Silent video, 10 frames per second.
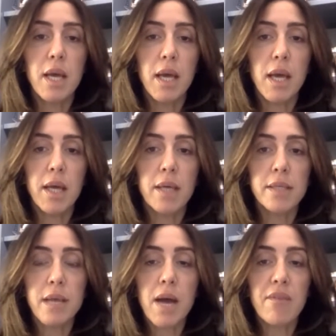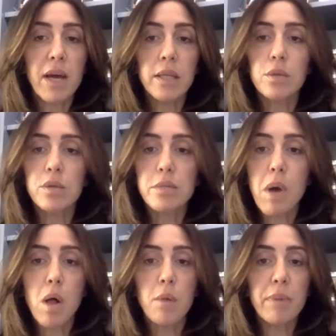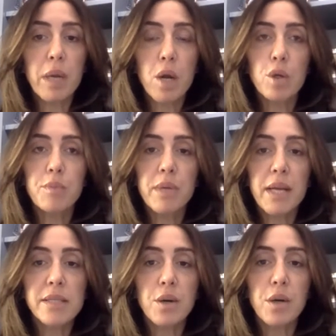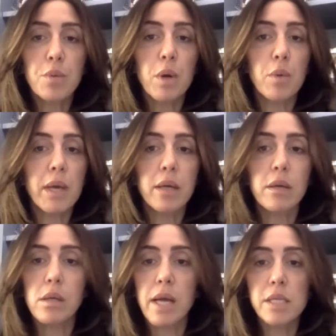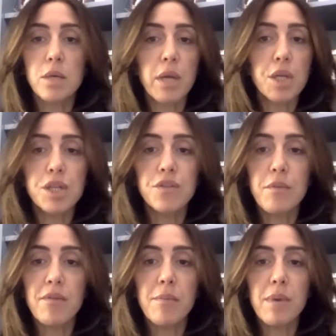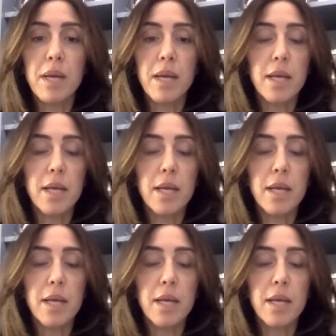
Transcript: And uh, I've got a little small parent group that I started where we collect donations from everybody.